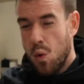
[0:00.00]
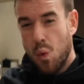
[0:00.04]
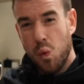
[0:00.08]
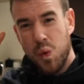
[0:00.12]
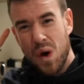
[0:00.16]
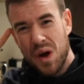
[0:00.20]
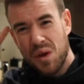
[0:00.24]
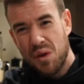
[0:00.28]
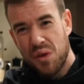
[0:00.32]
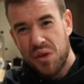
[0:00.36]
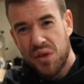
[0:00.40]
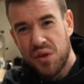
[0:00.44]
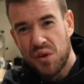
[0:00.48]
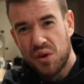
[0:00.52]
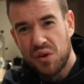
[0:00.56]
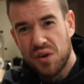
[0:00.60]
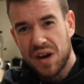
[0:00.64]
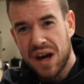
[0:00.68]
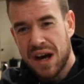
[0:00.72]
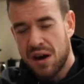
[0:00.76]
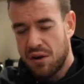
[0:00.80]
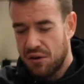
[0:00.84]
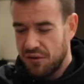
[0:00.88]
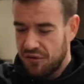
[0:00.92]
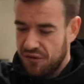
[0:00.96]
well
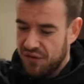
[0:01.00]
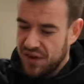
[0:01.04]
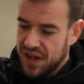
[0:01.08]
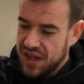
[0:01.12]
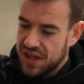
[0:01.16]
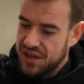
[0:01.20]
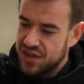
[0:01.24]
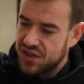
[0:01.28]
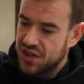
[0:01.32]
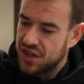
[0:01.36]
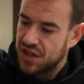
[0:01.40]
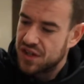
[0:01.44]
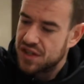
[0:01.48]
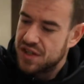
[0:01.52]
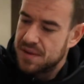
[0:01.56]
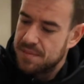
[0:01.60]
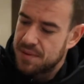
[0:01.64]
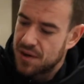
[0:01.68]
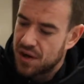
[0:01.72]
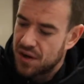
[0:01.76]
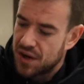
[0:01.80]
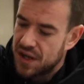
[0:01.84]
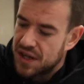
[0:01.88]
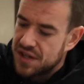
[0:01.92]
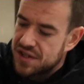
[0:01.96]
thought out feature, to
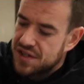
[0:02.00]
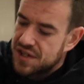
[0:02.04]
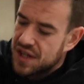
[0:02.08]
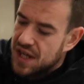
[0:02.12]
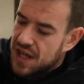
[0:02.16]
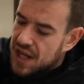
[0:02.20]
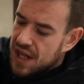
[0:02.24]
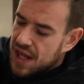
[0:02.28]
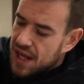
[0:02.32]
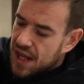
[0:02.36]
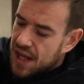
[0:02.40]
be honest.